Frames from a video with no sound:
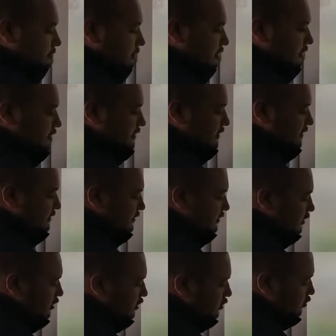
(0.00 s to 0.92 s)
Because it
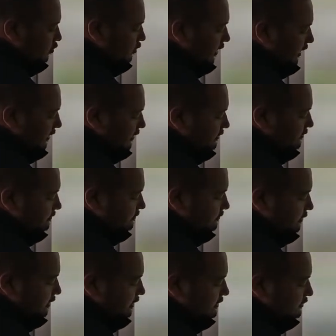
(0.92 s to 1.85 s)
is
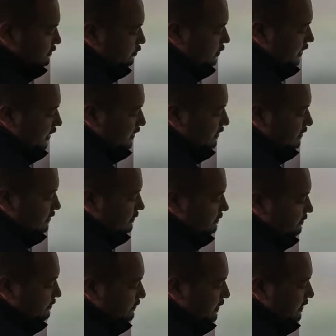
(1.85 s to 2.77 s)
1 plus
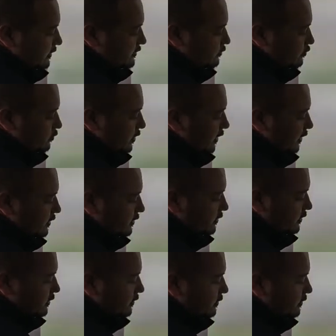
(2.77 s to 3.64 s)
1 plus 1